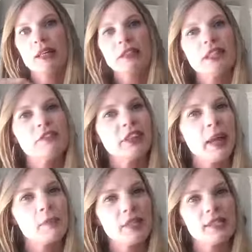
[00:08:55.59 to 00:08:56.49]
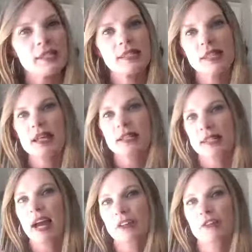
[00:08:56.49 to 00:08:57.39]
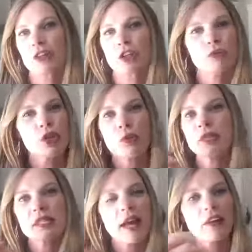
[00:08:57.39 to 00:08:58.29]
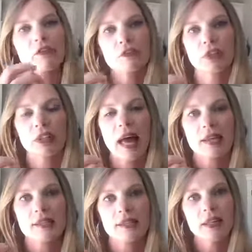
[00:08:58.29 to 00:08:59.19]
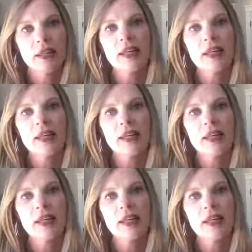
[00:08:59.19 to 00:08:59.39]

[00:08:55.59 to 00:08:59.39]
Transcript: Live in that place that's set aside for you. Don't settle for less.